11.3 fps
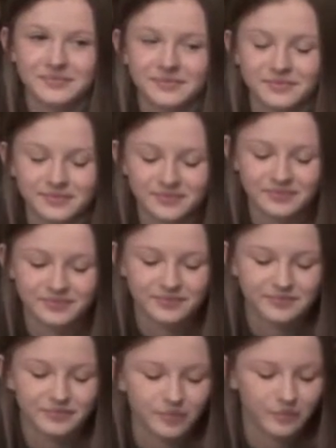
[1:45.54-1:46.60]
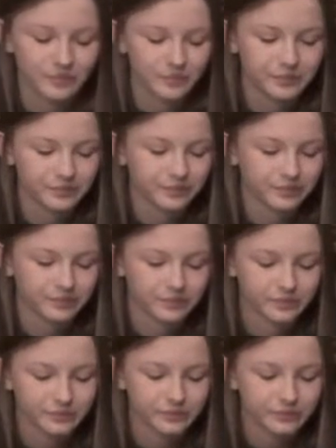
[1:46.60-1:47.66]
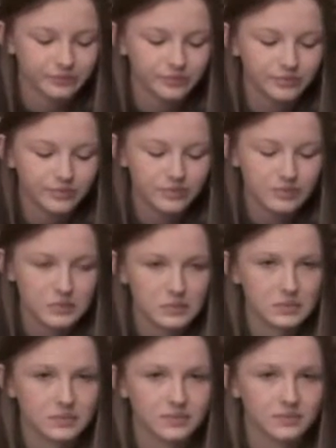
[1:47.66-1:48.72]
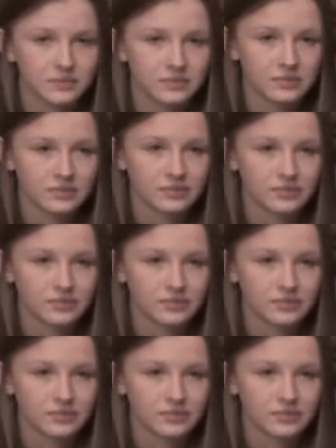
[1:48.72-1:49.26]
(not speaking)